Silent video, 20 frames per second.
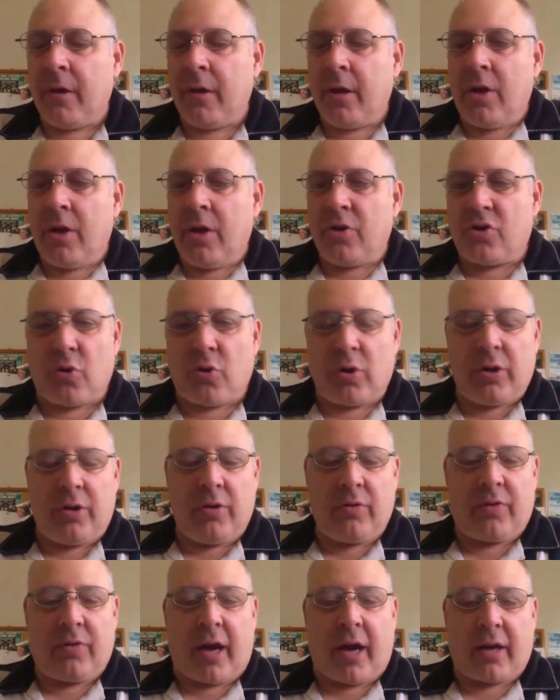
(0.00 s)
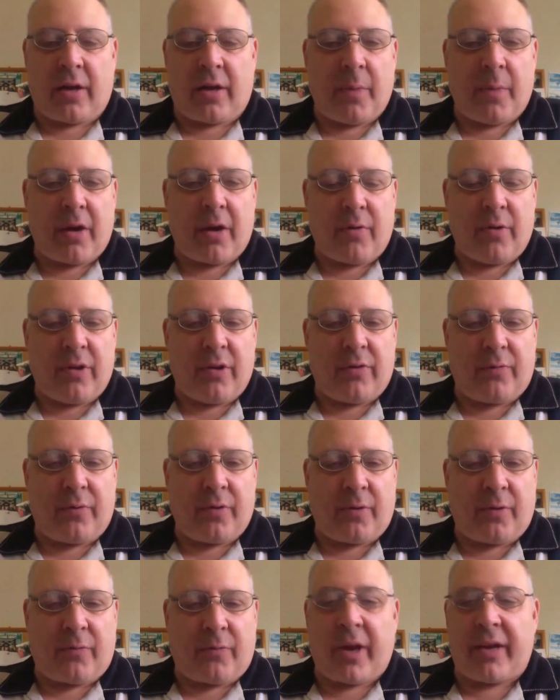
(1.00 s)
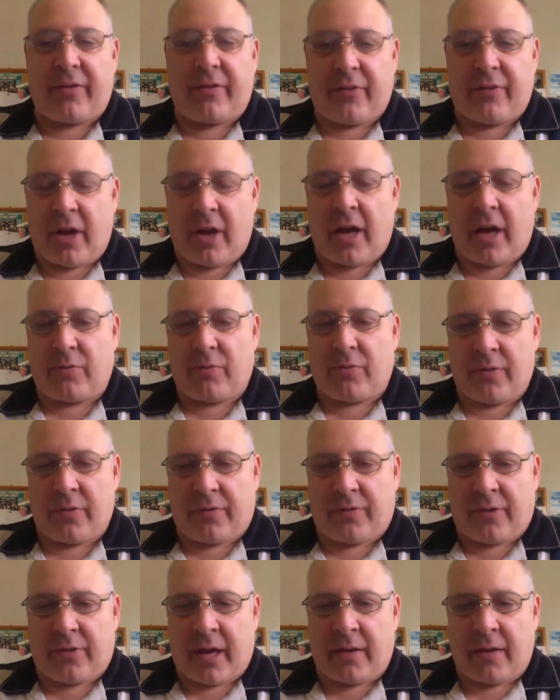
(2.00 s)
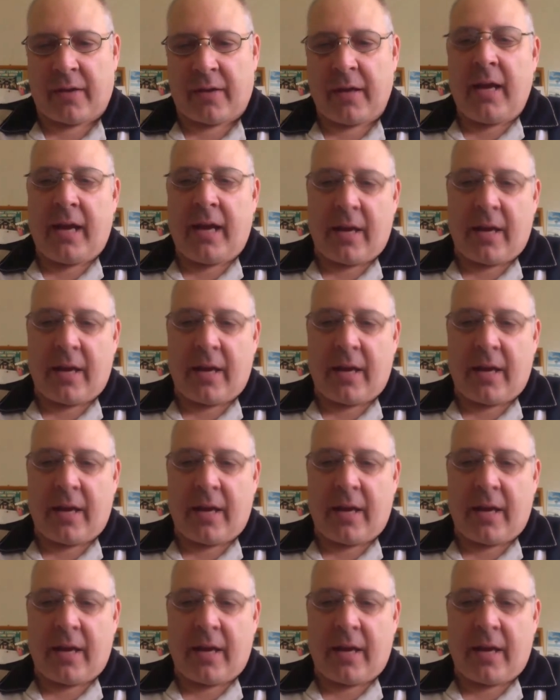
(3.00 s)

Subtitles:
short little documentaries for the Frank Sinatra estate,